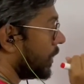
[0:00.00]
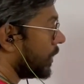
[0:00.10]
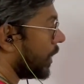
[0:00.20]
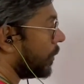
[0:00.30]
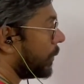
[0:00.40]

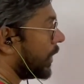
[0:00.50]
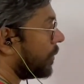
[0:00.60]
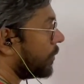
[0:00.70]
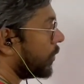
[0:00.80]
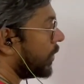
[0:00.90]
Now we
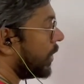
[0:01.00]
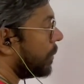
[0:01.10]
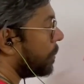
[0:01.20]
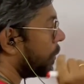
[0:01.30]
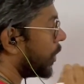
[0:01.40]
come to
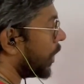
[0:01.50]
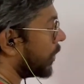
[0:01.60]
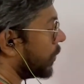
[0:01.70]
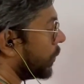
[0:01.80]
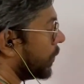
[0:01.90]
the
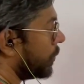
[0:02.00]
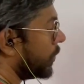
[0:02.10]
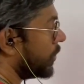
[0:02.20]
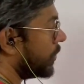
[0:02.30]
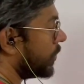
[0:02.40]
product rule,
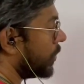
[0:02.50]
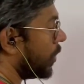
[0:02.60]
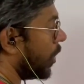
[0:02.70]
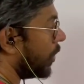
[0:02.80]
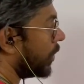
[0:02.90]
which is
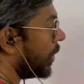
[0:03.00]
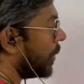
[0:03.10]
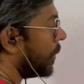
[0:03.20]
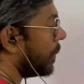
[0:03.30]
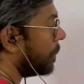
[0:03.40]

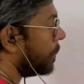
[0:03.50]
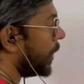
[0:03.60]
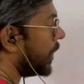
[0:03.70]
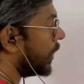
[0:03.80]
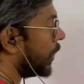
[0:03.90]
log
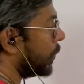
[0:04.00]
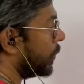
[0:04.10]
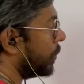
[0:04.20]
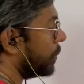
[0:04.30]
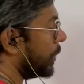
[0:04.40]
p
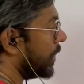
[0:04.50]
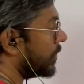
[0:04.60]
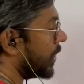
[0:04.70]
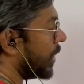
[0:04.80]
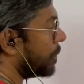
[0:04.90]
cube
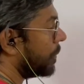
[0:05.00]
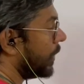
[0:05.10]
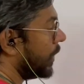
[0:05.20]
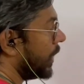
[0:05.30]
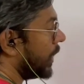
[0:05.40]
base m
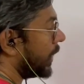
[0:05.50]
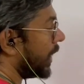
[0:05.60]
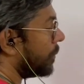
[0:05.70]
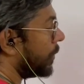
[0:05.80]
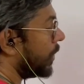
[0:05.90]

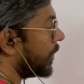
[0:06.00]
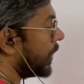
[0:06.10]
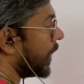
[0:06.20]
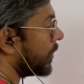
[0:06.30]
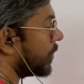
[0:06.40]
can be
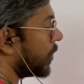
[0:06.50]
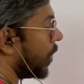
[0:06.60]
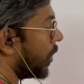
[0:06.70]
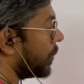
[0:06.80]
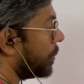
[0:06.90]
written as
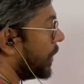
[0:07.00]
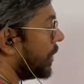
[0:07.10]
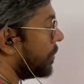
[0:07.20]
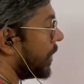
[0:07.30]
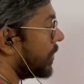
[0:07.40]
log
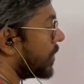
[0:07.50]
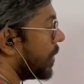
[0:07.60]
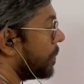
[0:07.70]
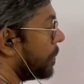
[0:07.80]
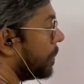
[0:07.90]
p base
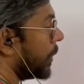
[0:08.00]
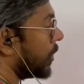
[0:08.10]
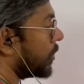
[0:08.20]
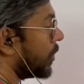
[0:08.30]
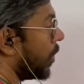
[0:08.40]
m
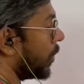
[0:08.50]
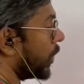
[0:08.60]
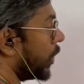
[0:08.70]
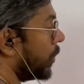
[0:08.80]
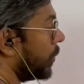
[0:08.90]
plus log q